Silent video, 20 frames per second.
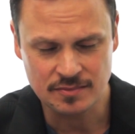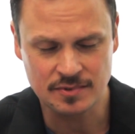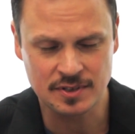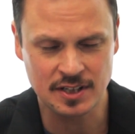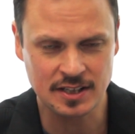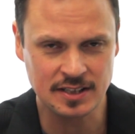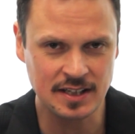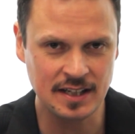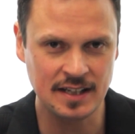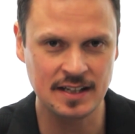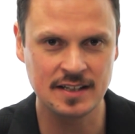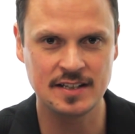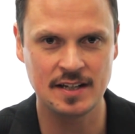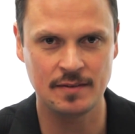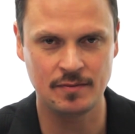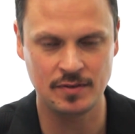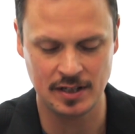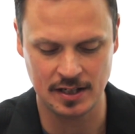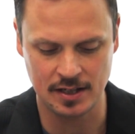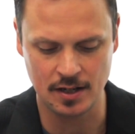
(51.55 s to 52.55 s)

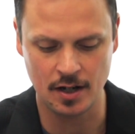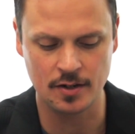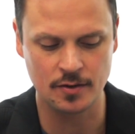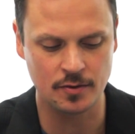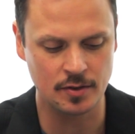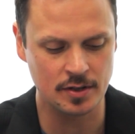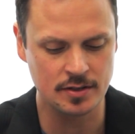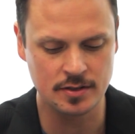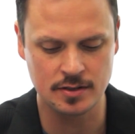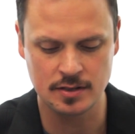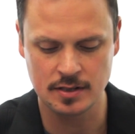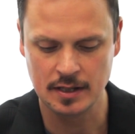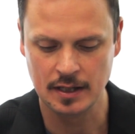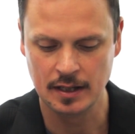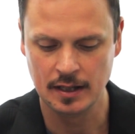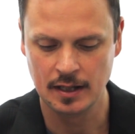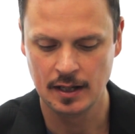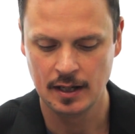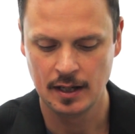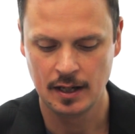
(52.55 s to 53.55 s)
1700s,
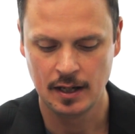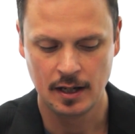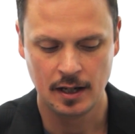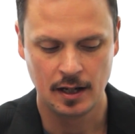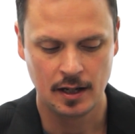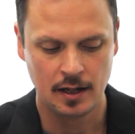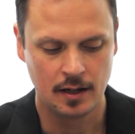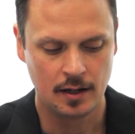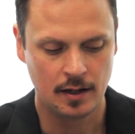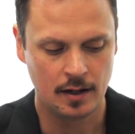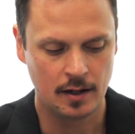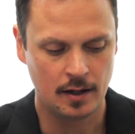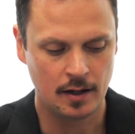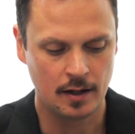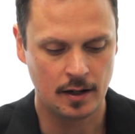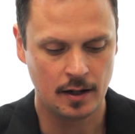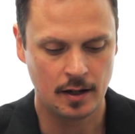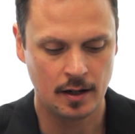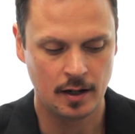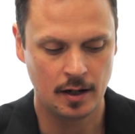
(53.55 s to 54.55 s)

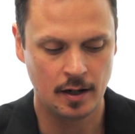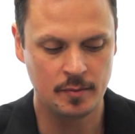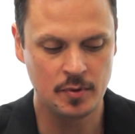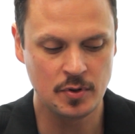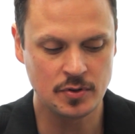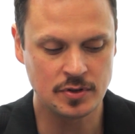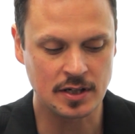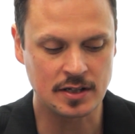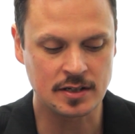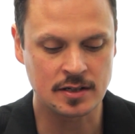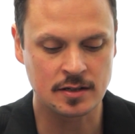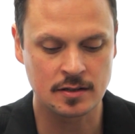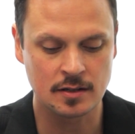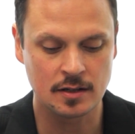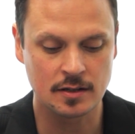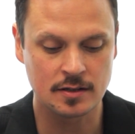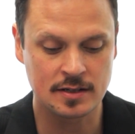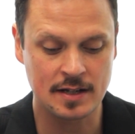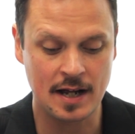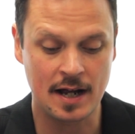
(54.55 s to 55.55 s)
a music
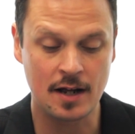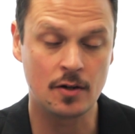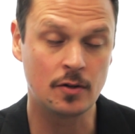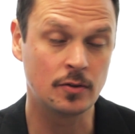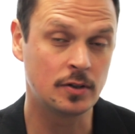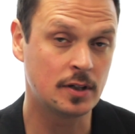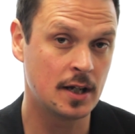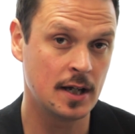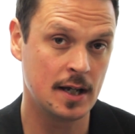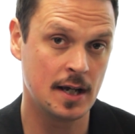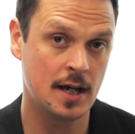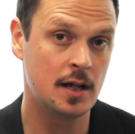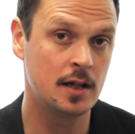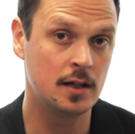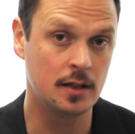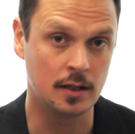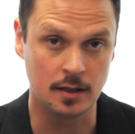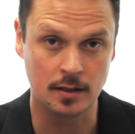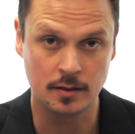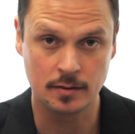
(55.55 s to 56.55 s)
styled
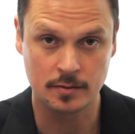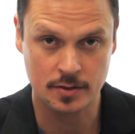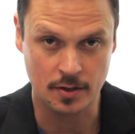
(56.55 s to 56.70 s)
Khayal